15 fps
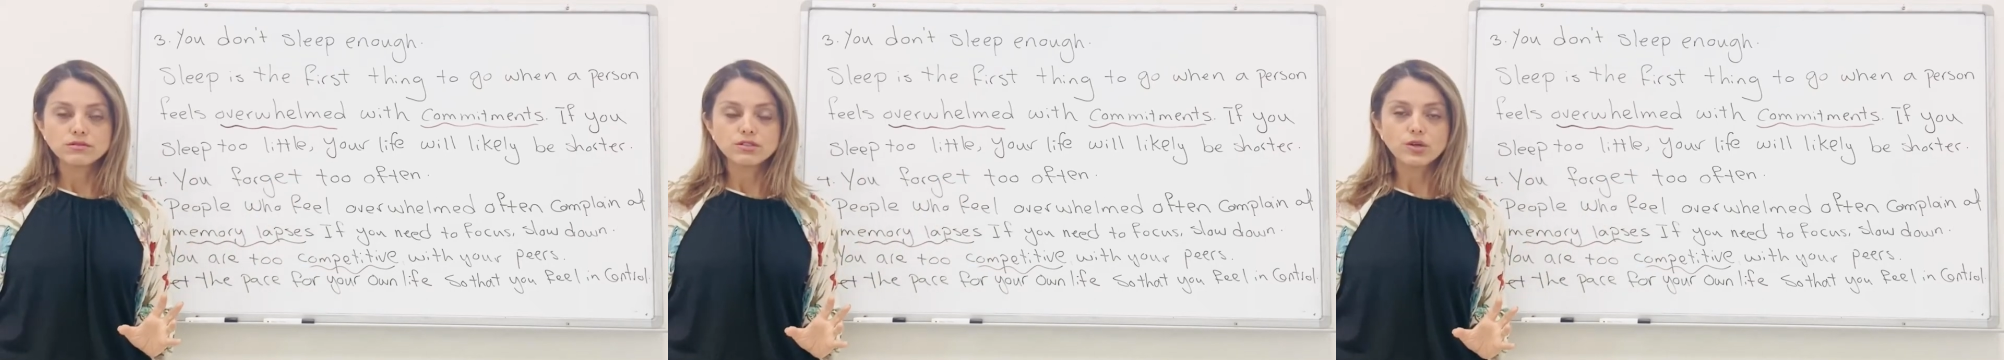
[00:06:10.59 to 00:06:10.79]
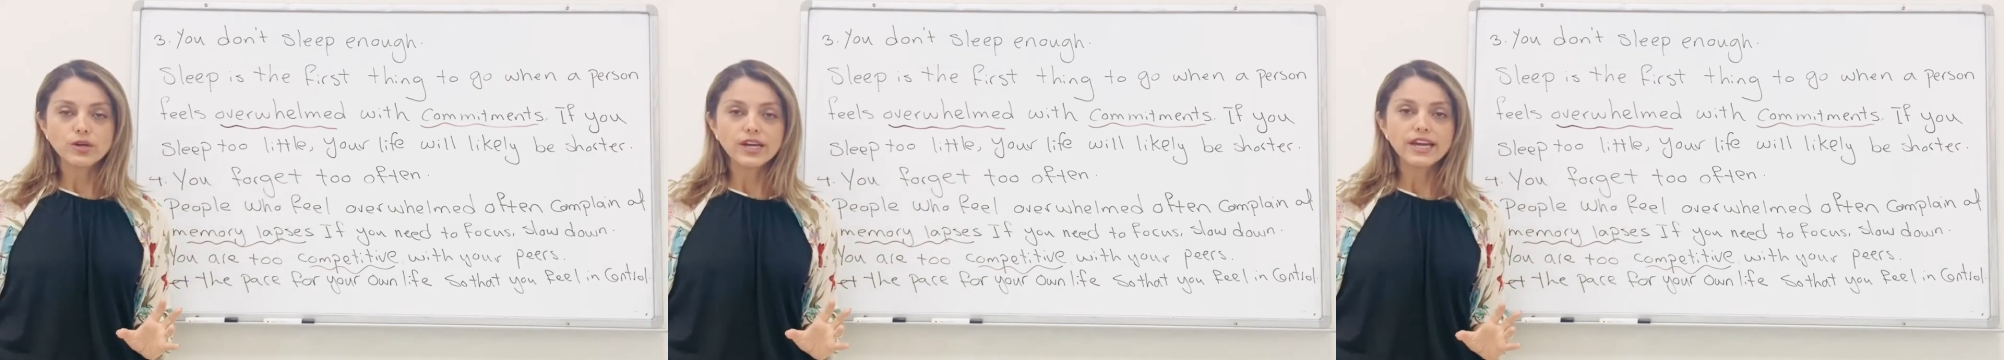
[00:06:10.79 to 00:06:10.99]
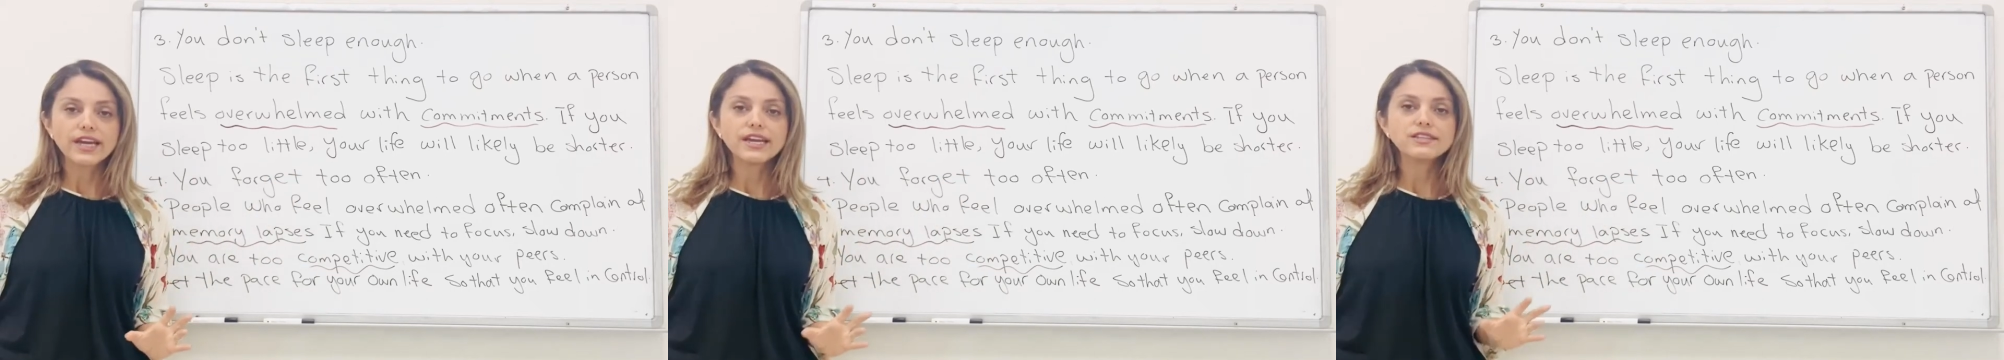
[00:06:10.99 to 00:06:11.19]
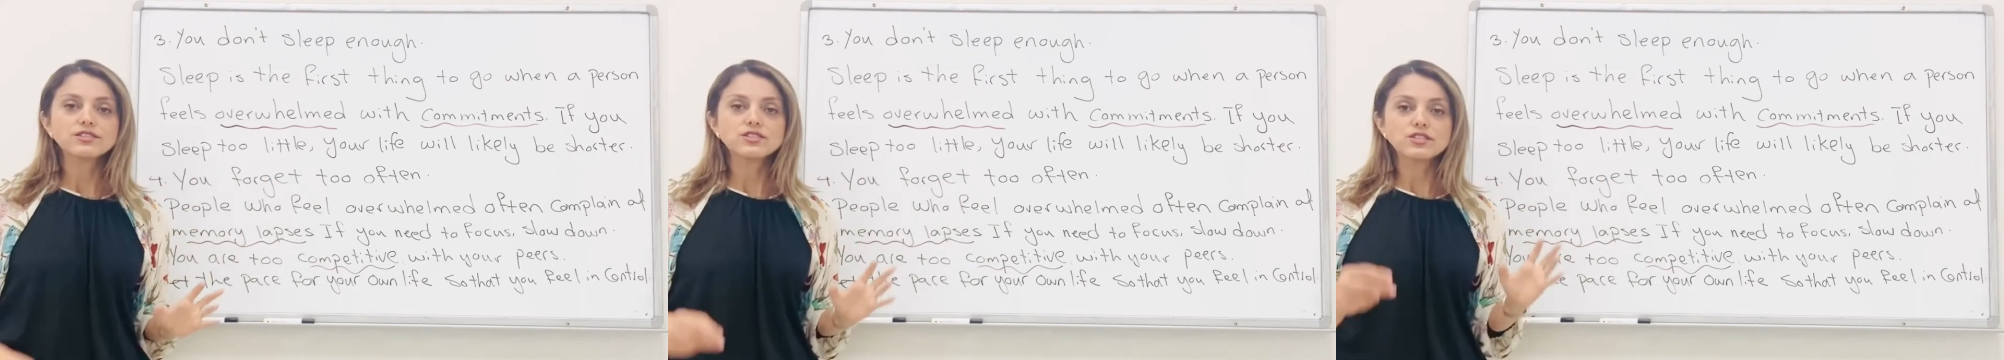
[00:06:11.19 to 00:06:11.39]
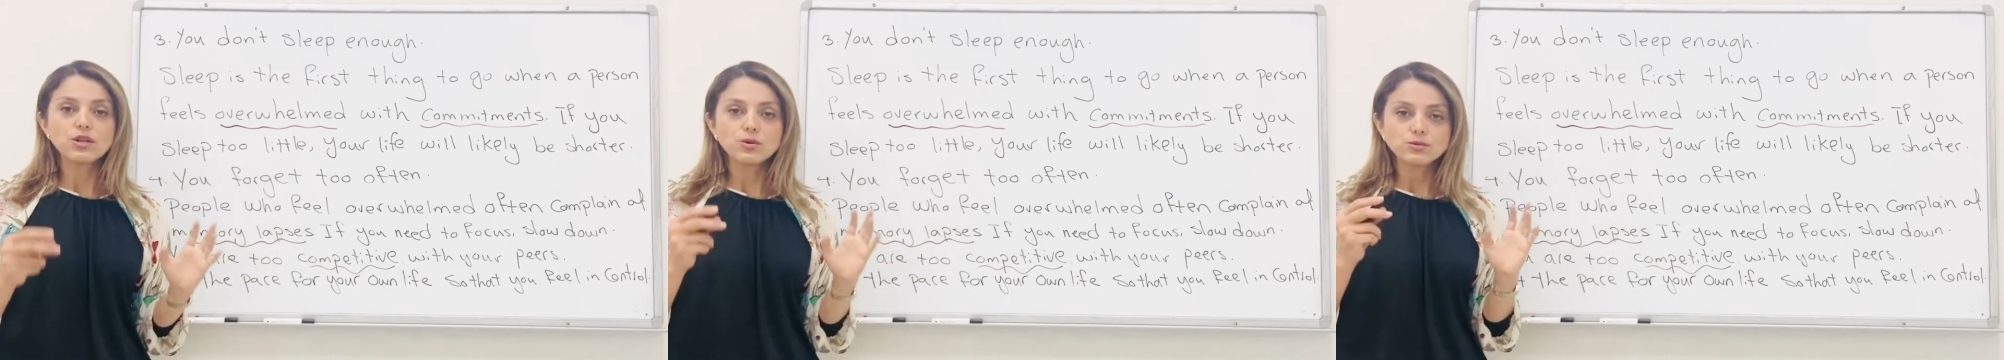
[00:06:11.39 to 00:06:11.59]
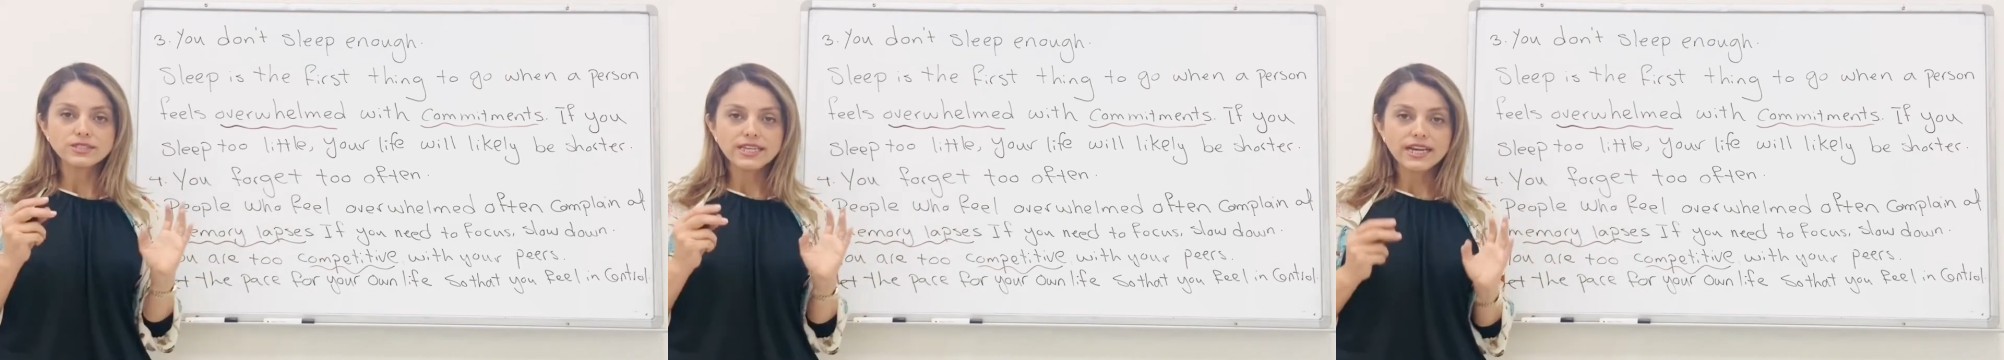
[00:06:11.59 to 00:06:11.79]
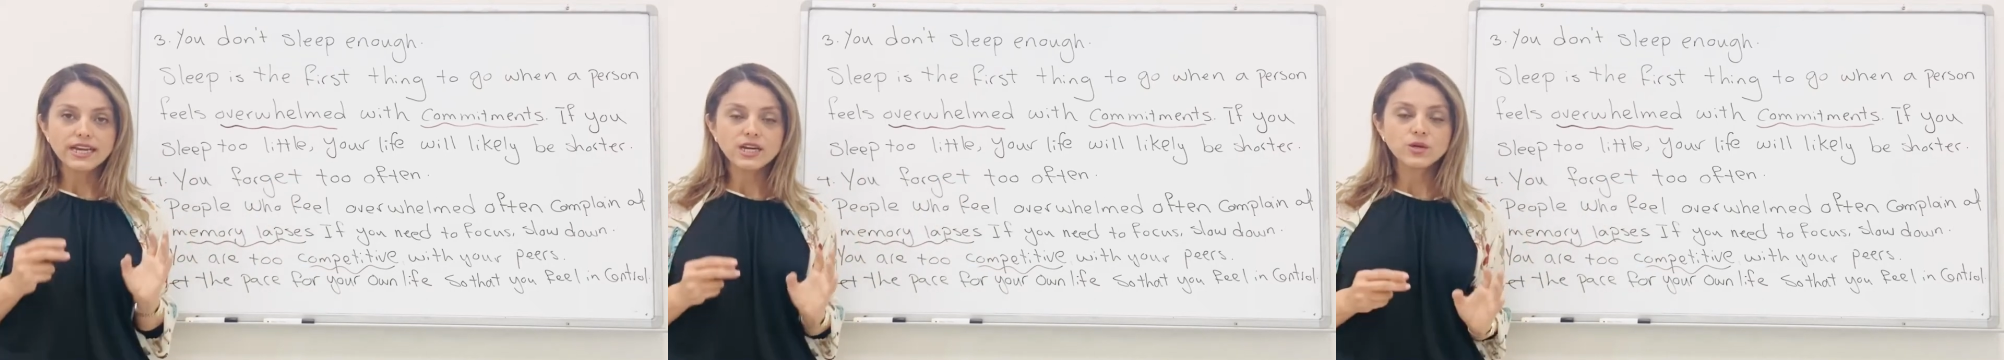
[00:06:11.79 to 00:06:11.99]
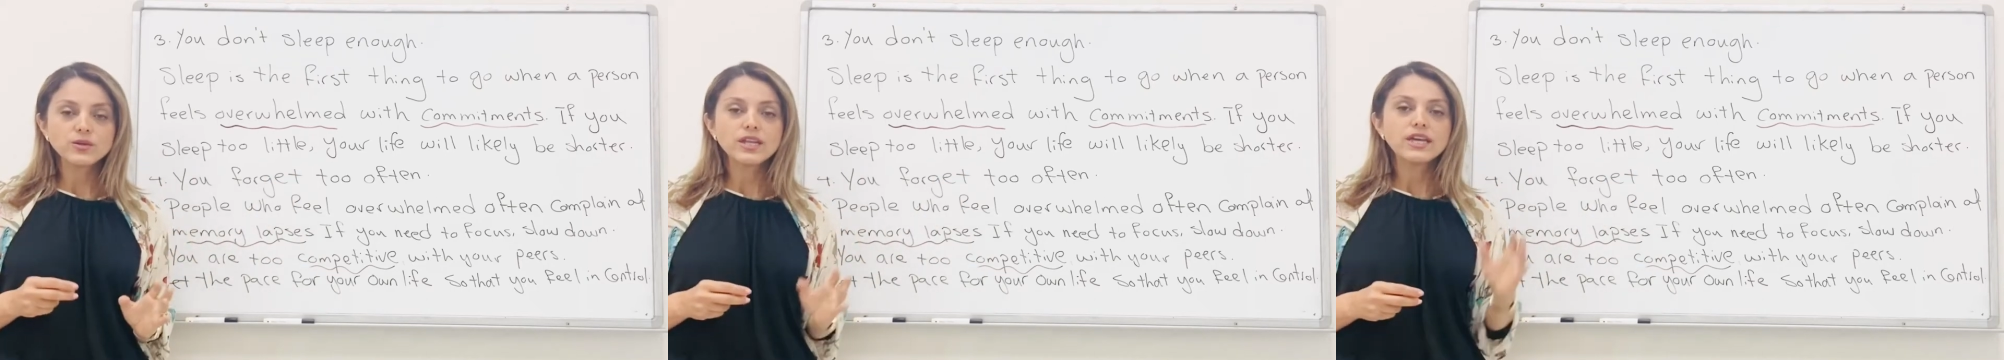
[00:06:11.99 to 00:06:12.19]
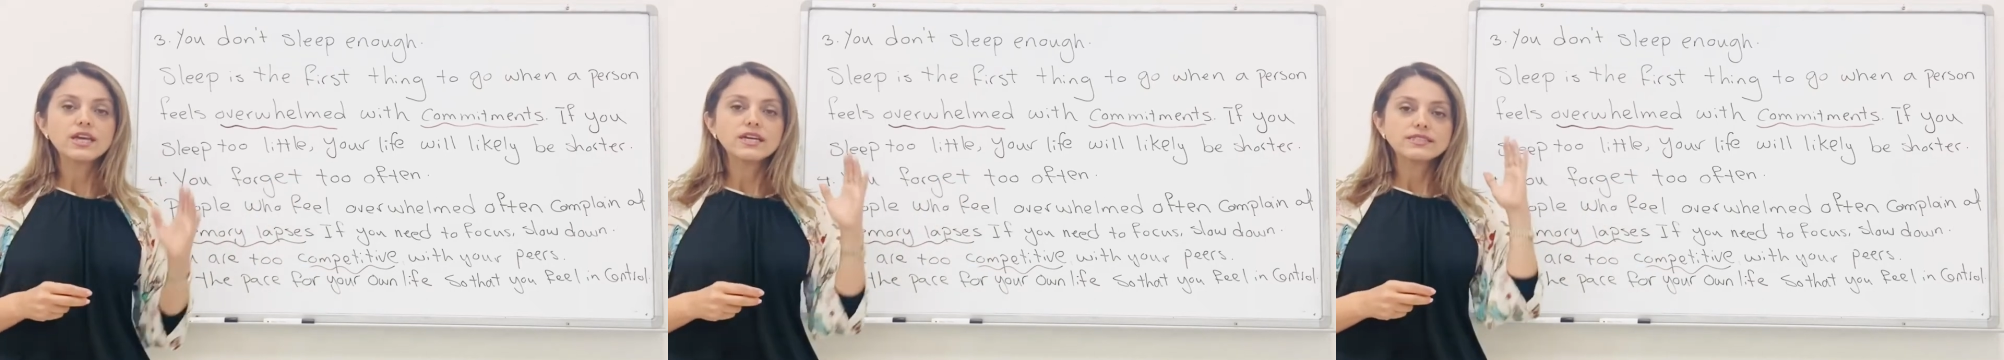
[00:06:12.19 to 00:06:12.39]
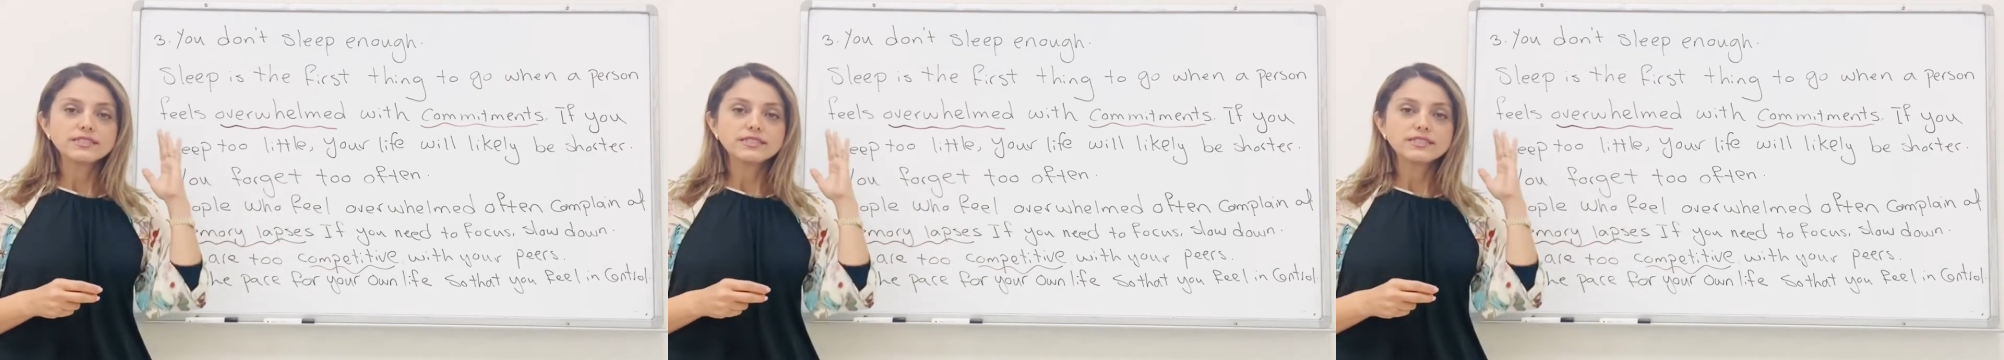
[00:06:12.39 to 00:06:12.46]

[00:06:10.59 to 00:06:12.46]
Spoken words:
Okay, slow down,